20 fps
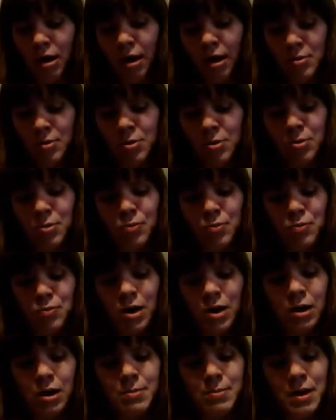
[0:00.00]
I would
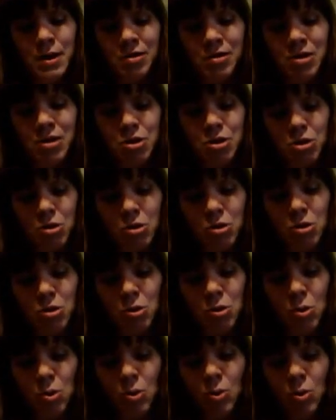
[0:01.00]
recommend this
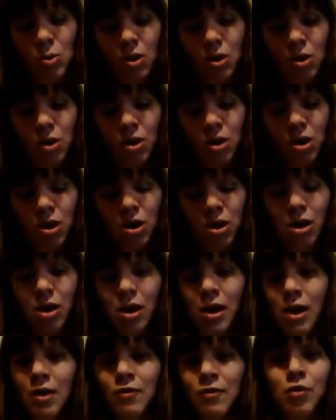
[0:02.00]
to
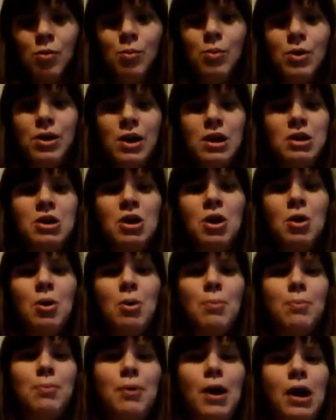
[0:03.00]
everyone I
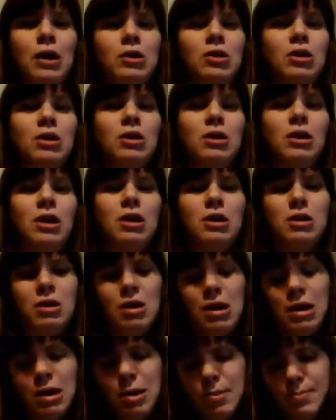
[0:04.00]
know practically.
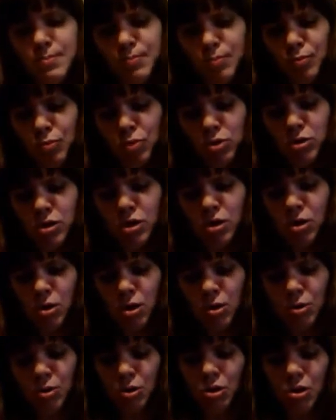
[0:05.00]
Um, there
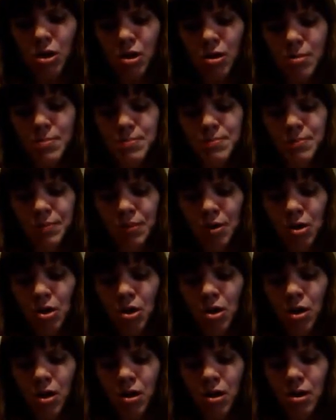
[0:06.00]
are some
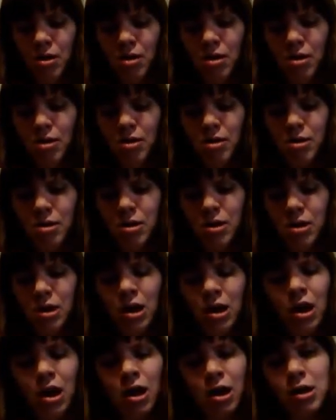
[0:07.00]

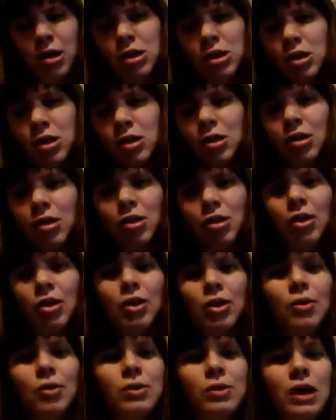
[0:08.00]
kids, you
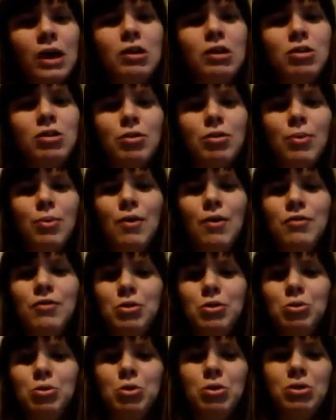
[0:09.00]
know, 8 to 12
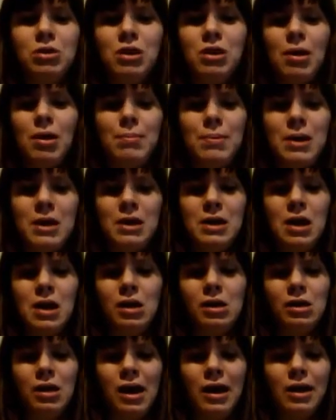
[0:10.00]
years old, that may
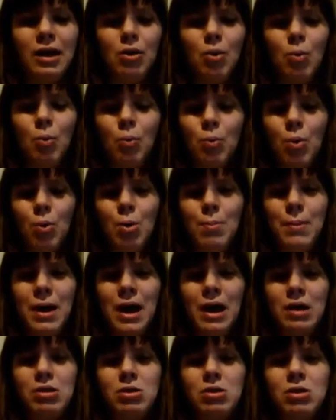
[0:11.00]
not like
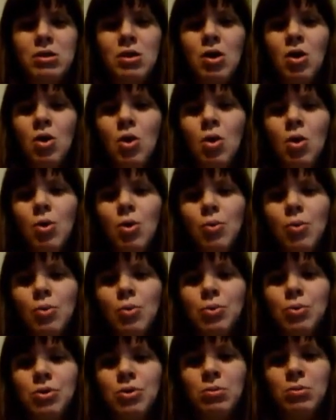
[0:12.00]
romance
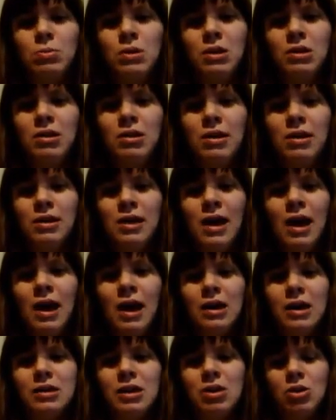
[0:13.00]
or something like
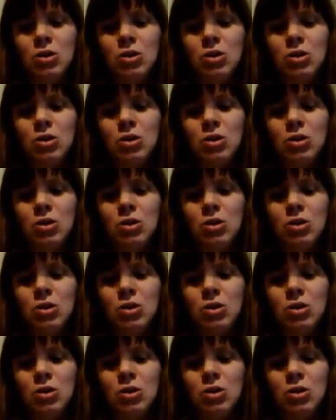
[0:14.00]
that.